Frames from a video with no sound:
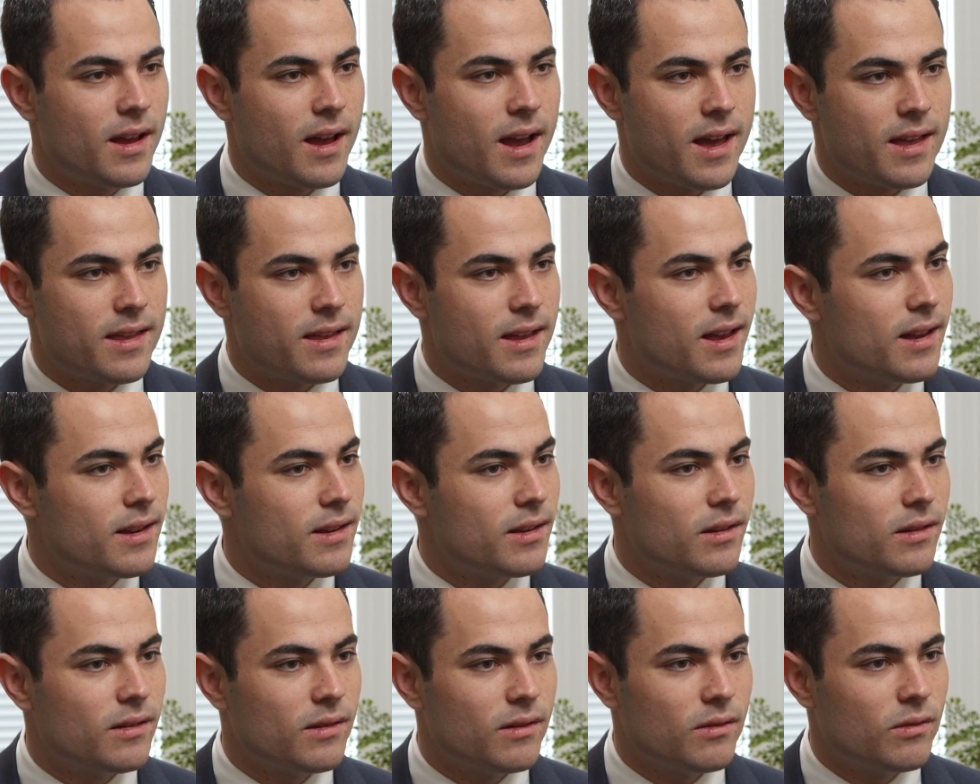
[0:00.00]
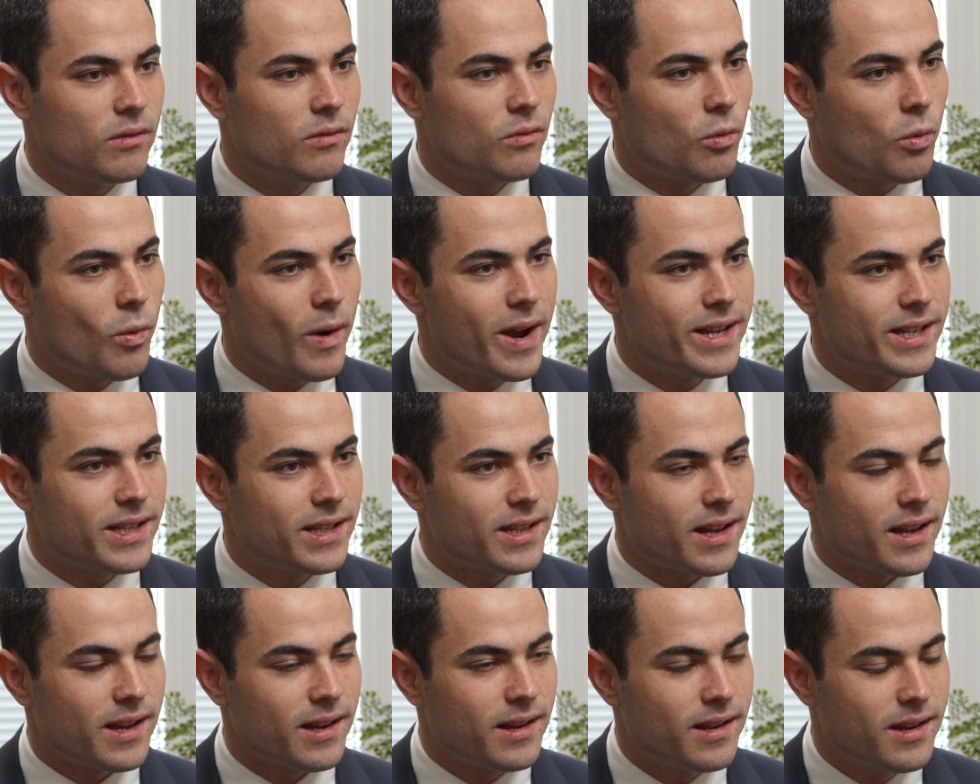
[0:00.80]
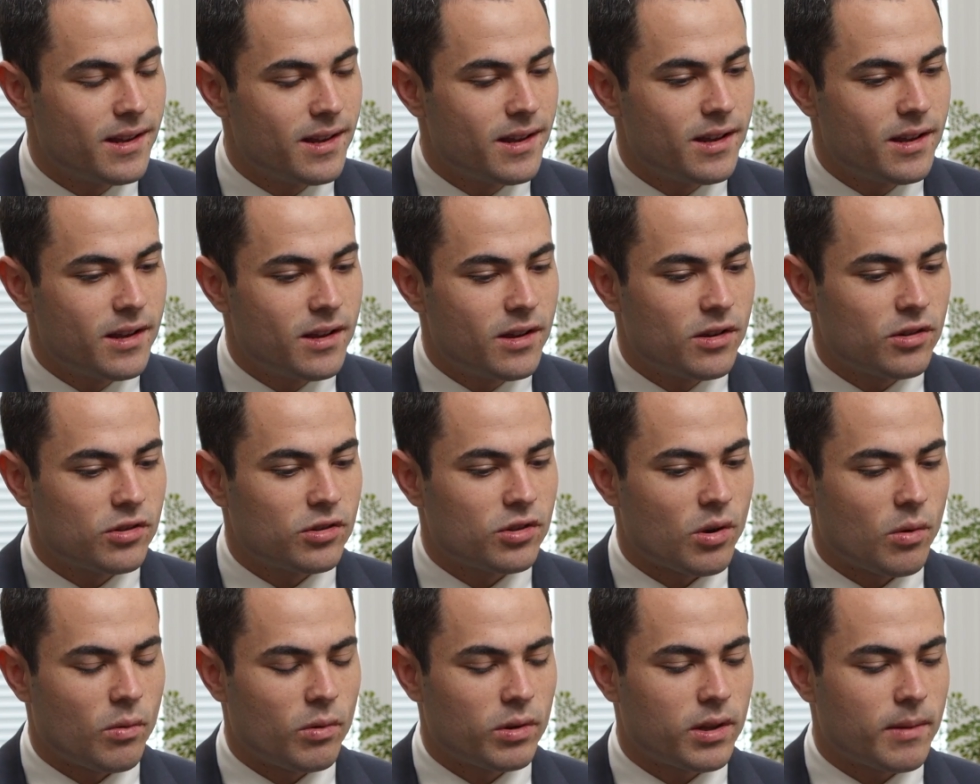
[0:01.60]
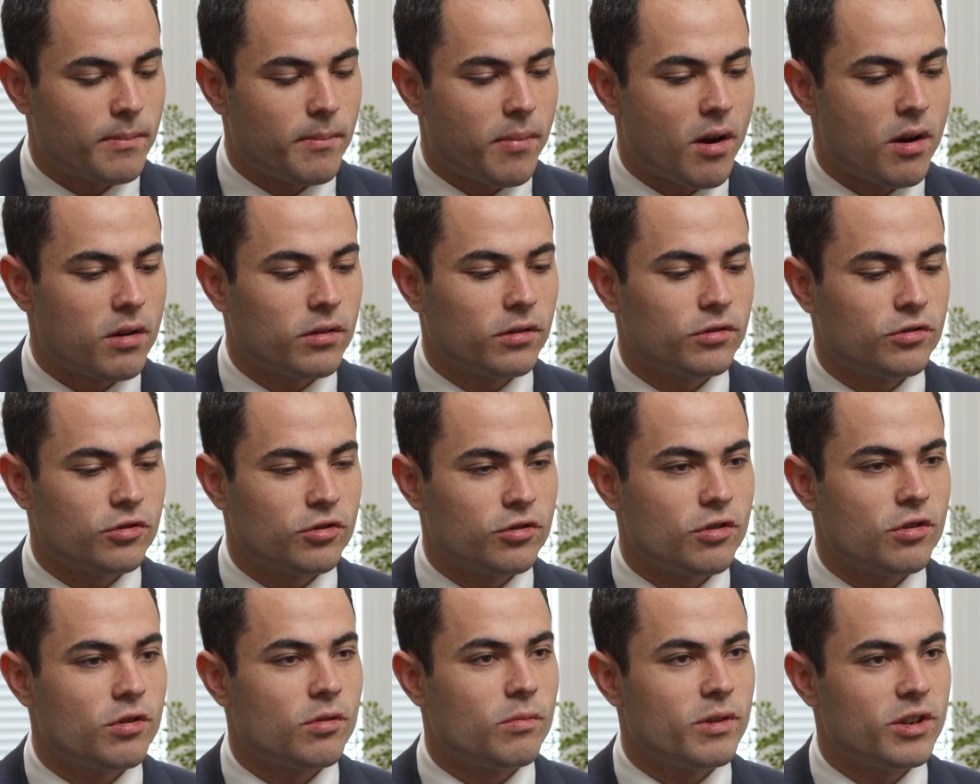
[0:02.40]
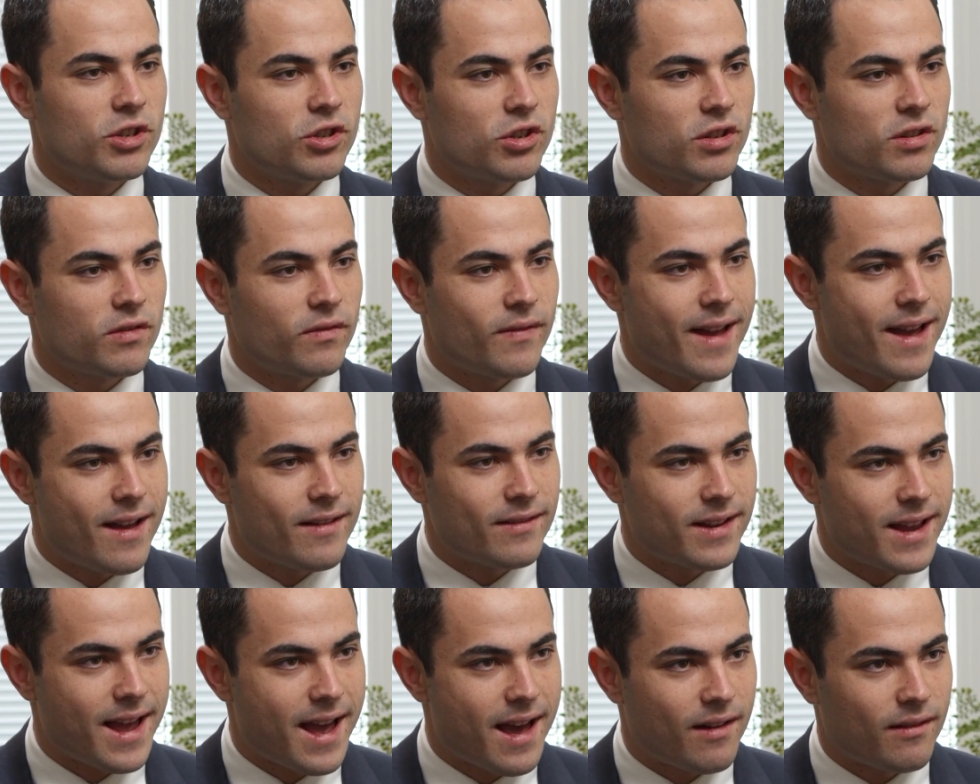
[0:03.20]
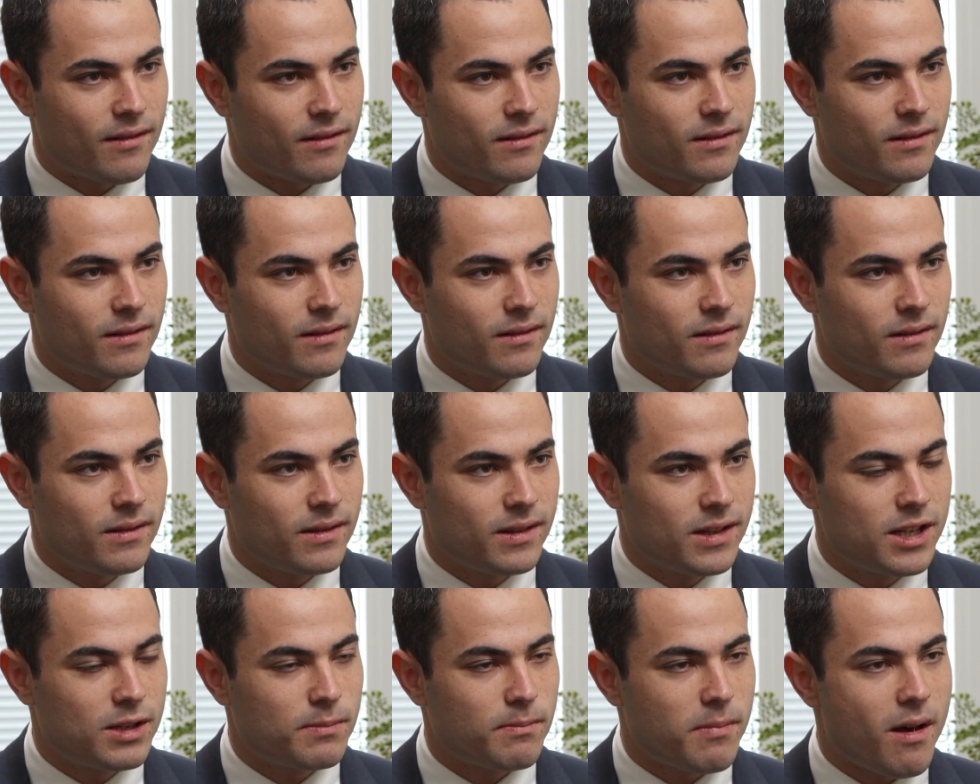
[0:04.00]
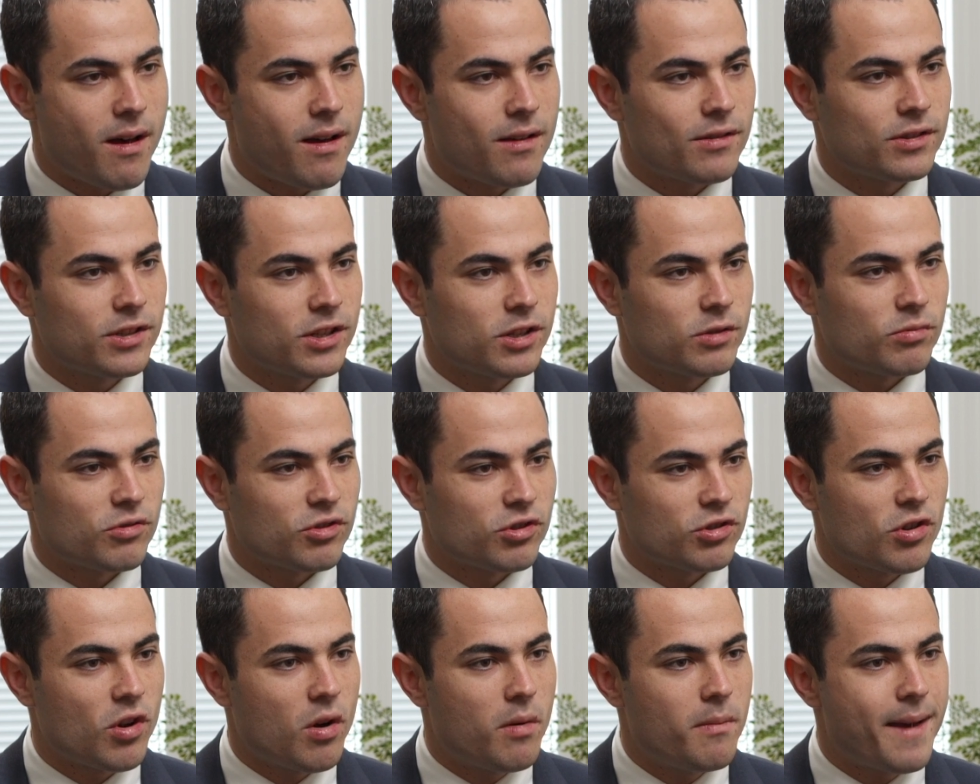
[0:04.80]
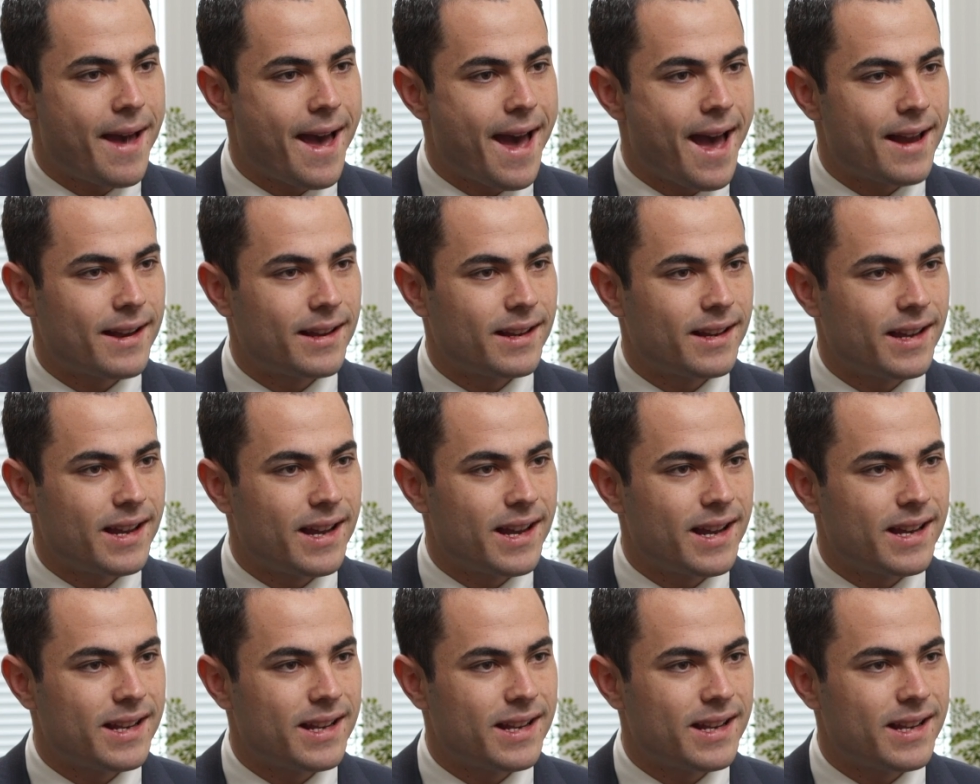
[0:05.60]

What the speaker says: and then waste it. So with the Parkland shooter, we just found out these policies were so bad,